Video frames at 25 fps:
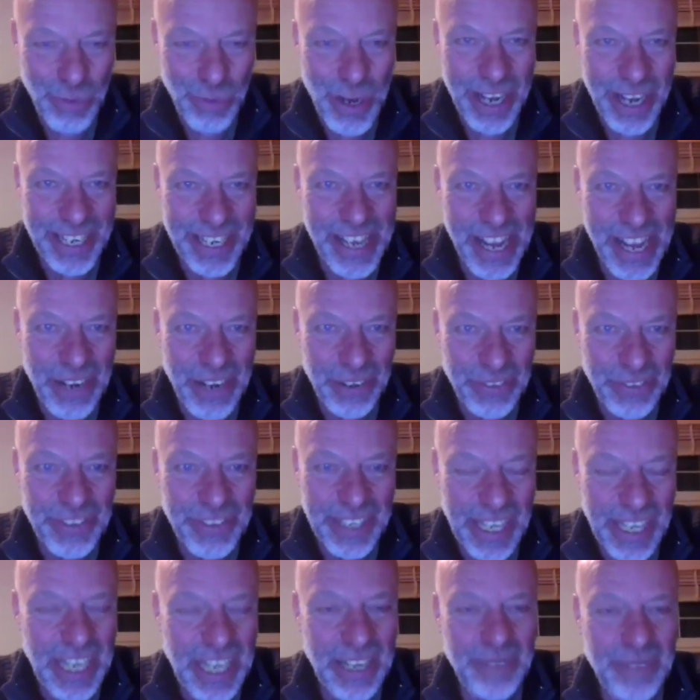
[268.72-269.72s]
work going
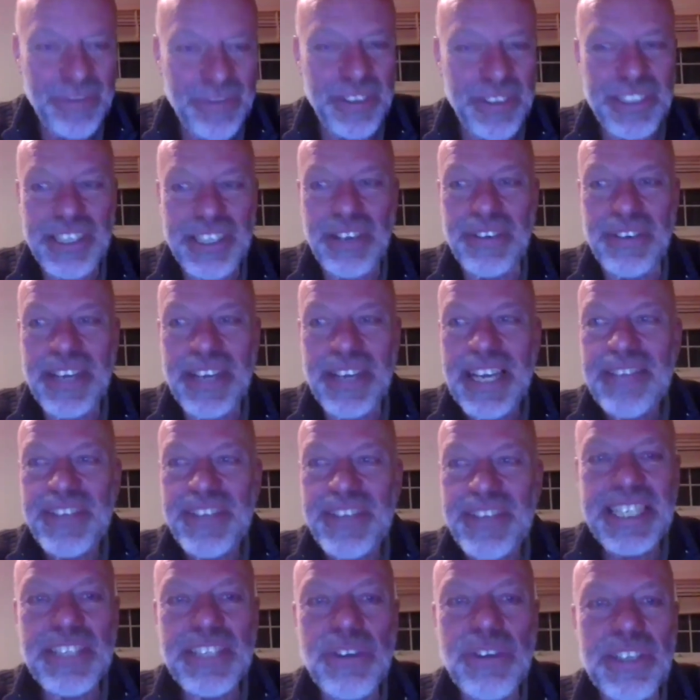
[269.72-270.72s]
on. So
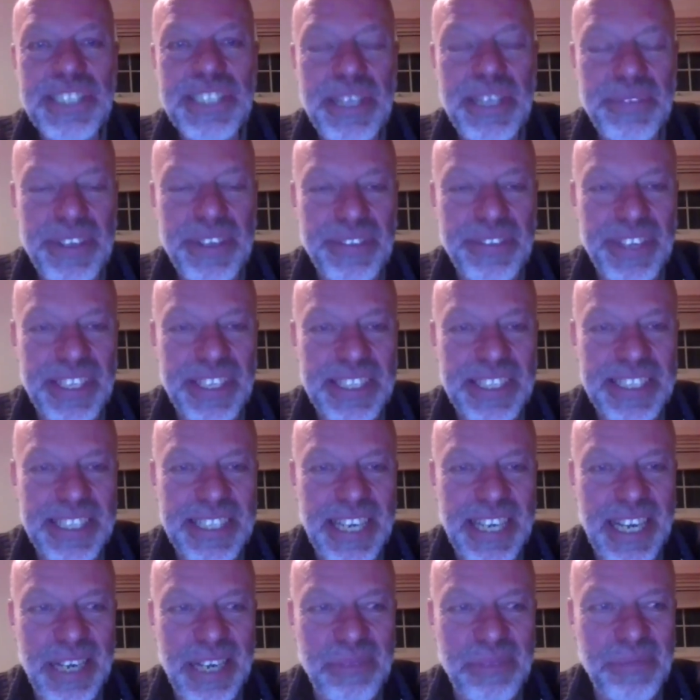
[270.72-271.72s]
this is not something that's,
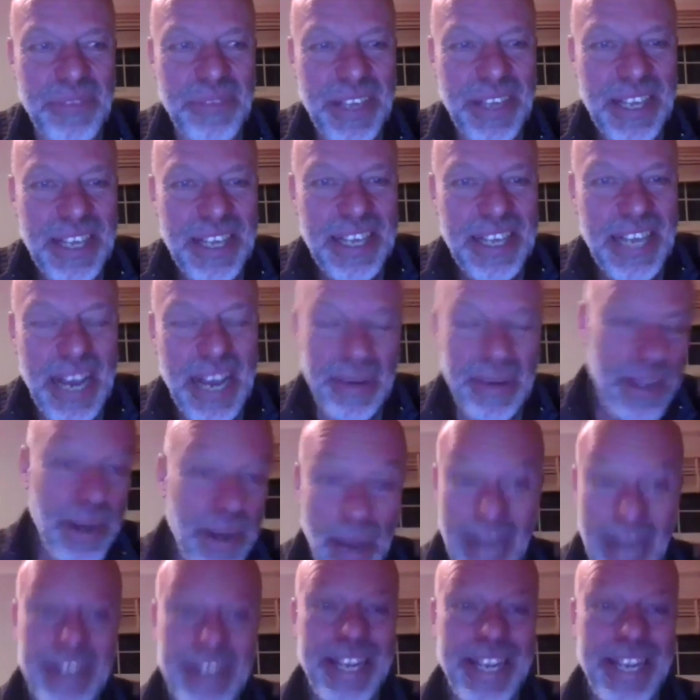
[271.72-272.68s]
and